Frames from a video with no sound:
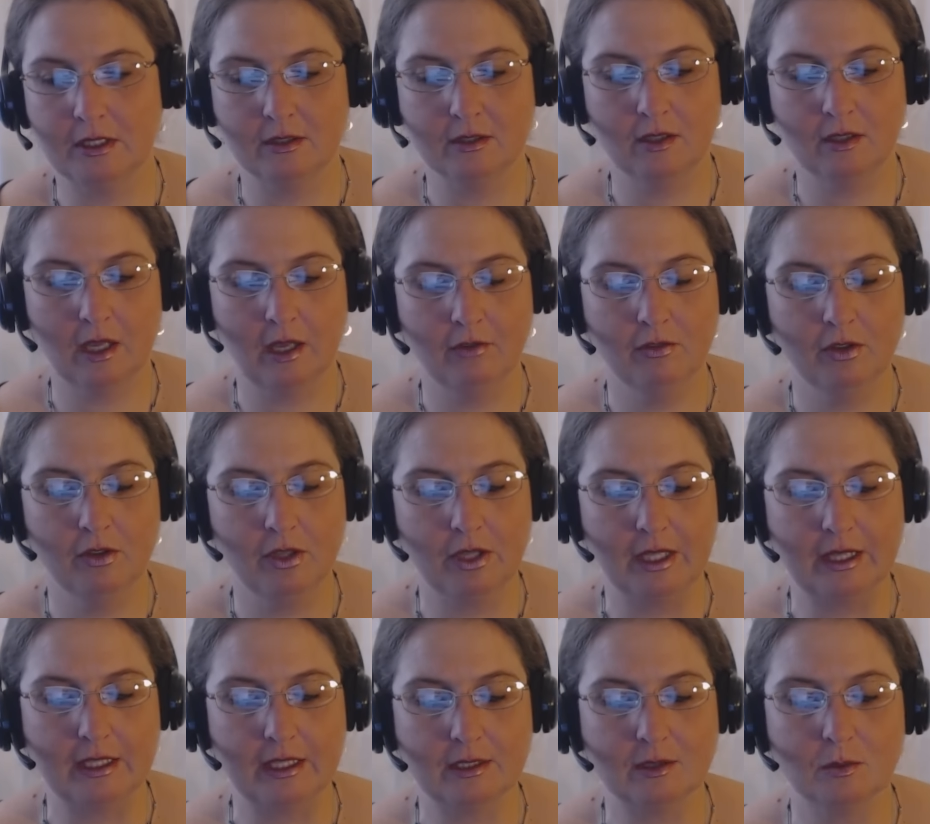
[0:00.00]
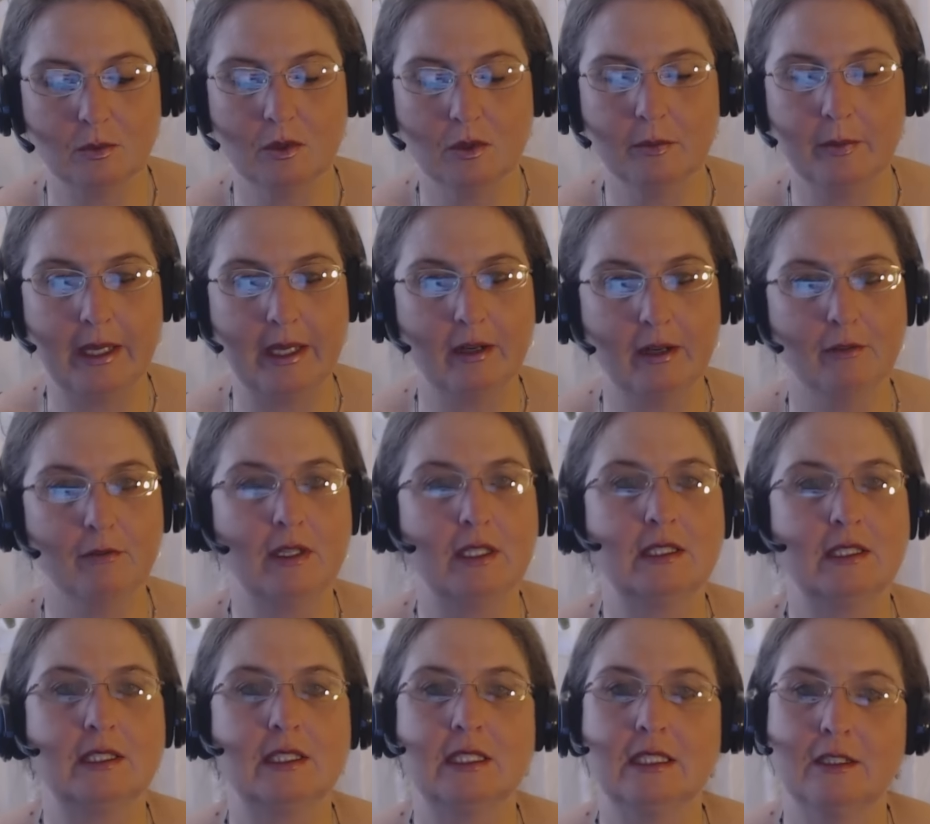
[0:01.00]
And so I feel like this will
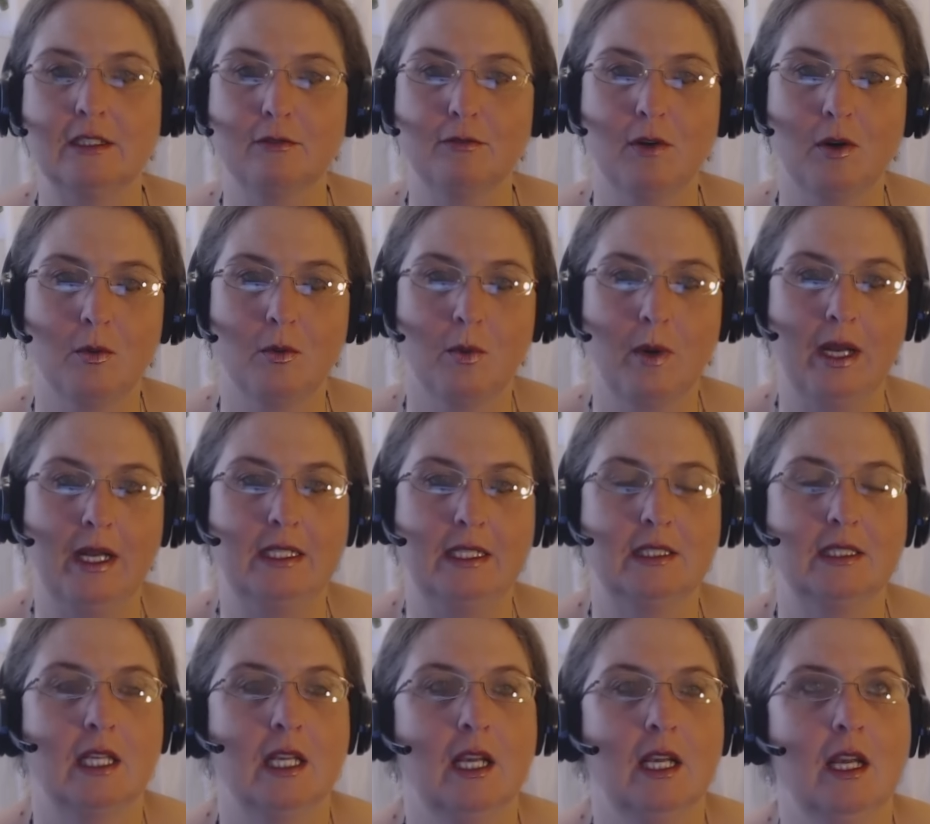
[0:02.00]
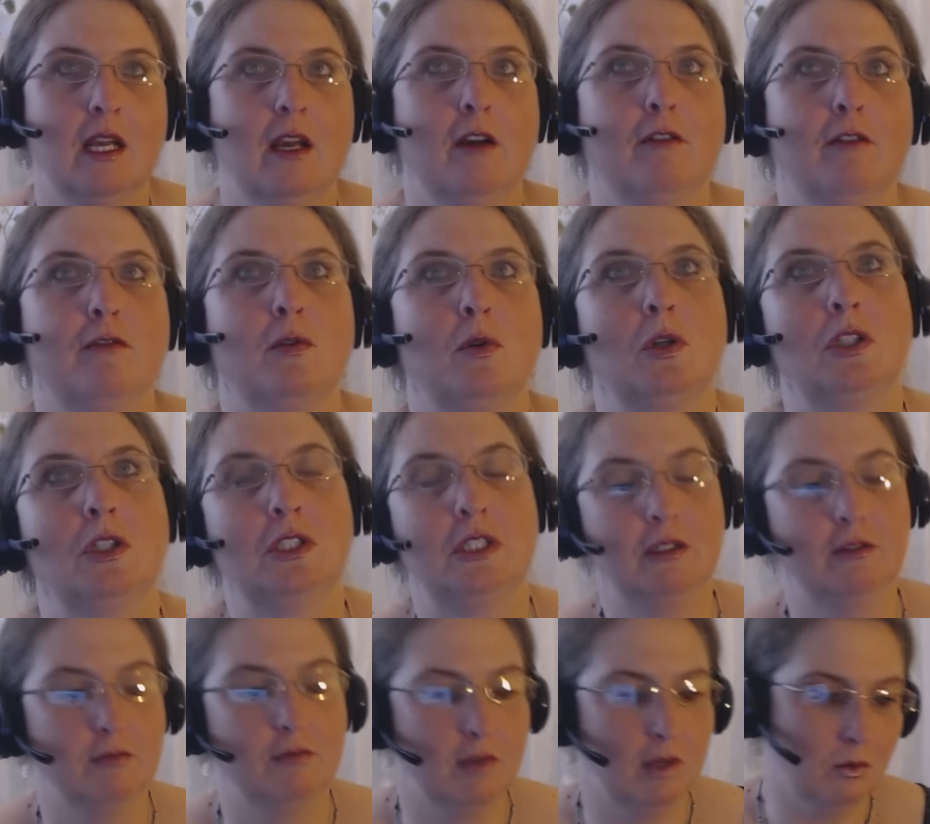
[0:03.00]
manifest in different ways for
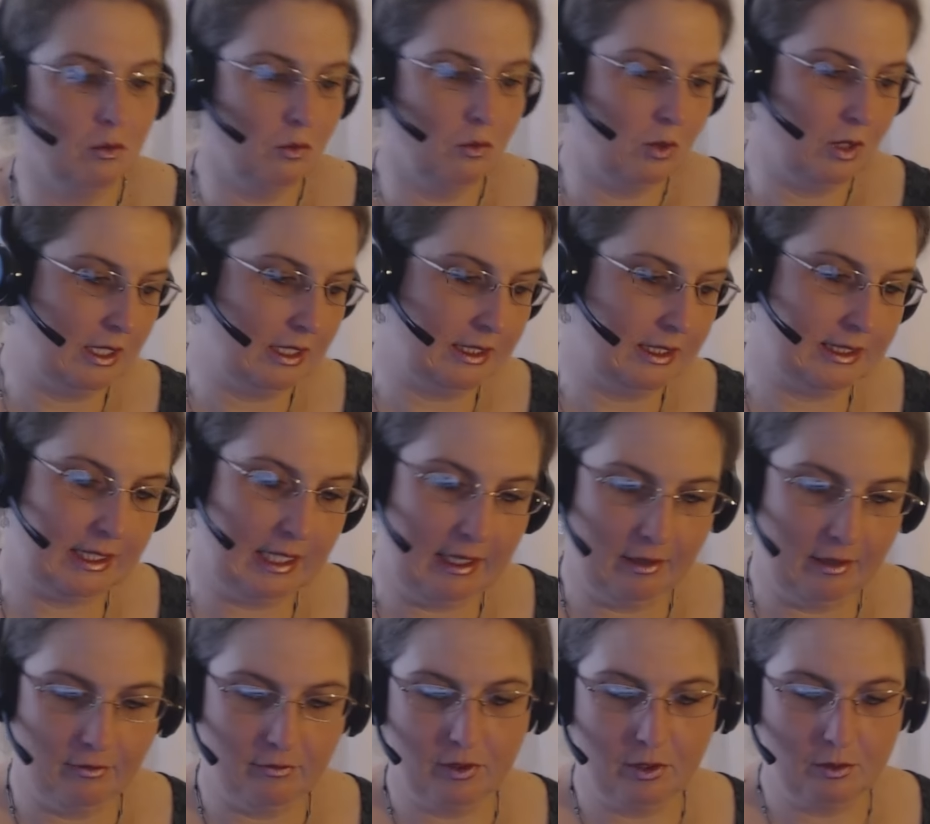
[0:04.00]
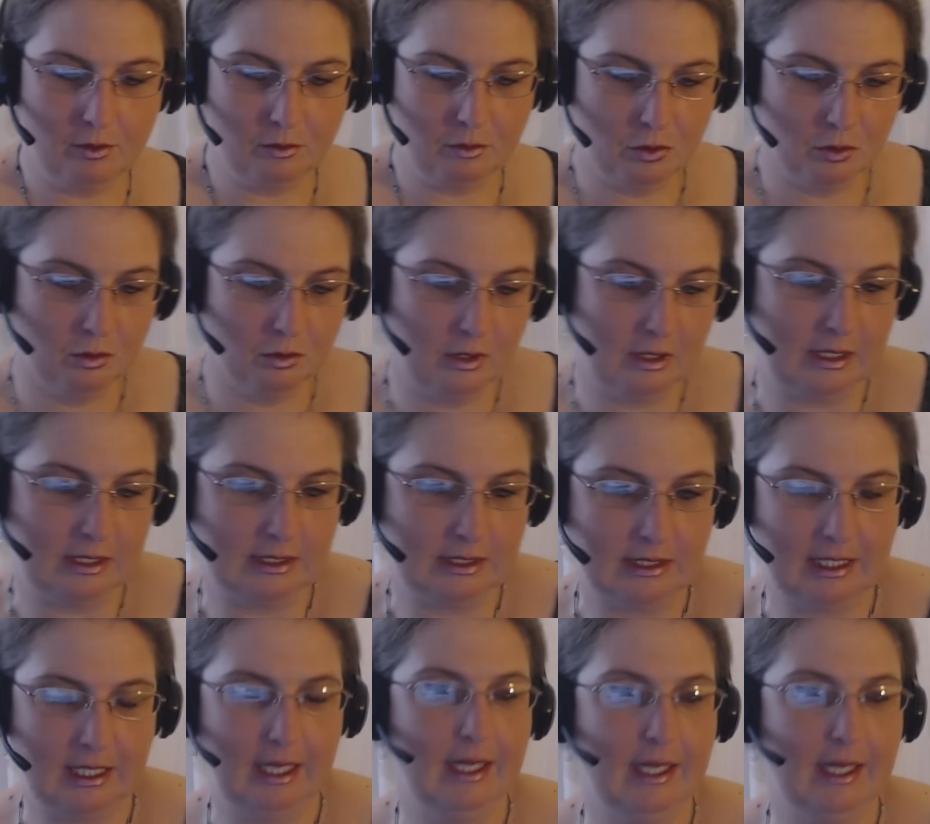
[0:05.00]
different ones of you, Taurus.